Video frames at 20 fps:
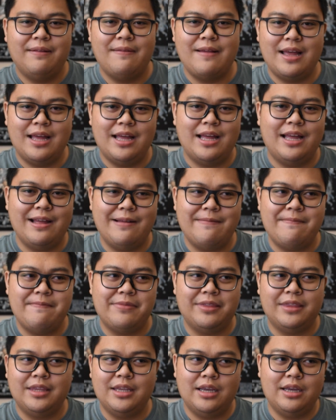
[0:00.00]

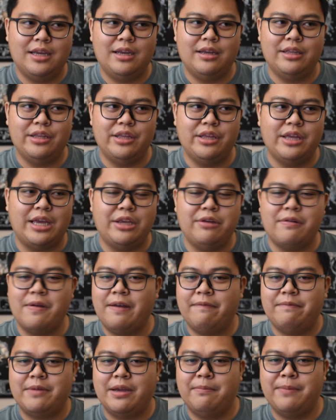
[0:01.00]
You
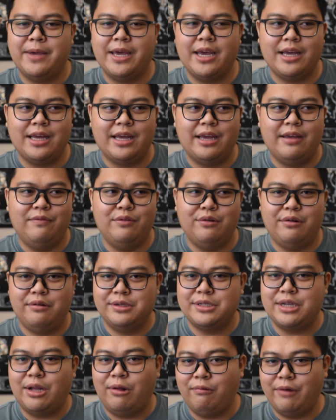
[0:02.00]
have my back, I have
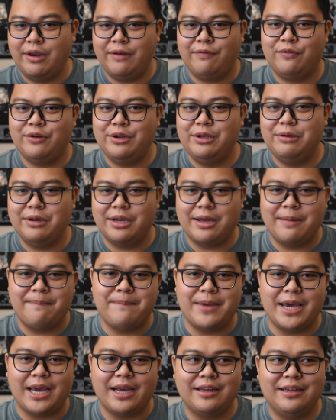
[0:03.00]
yours, I'll wait for you to
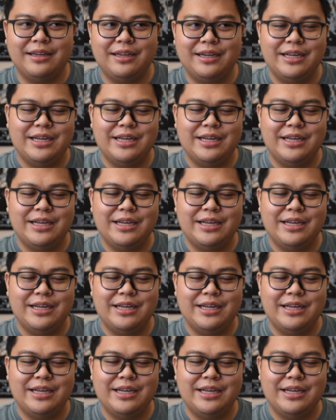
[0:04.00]
come back.